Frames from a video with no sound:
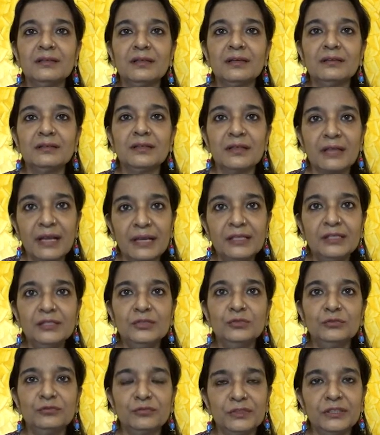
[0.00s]
The right
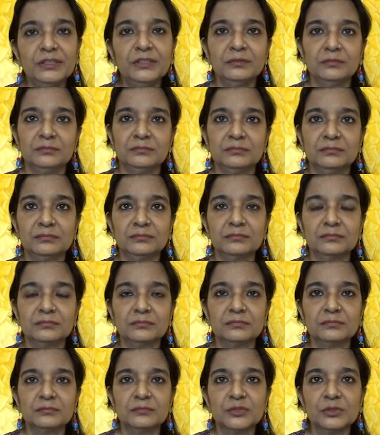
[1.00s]
to freedom
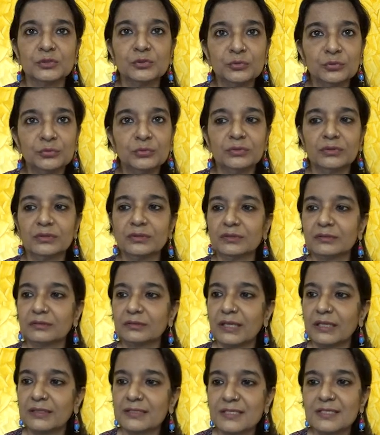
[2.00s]
to
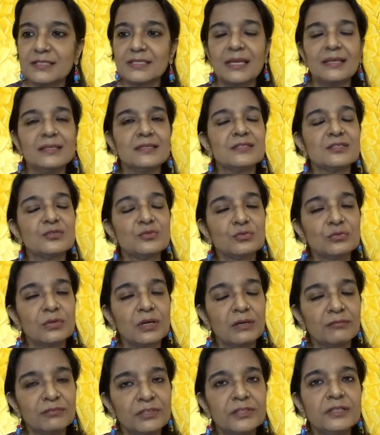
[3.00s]
exercise
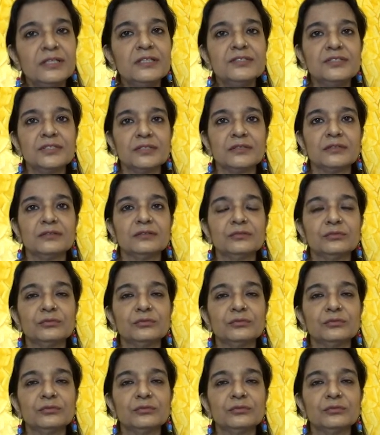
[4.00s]
our religion,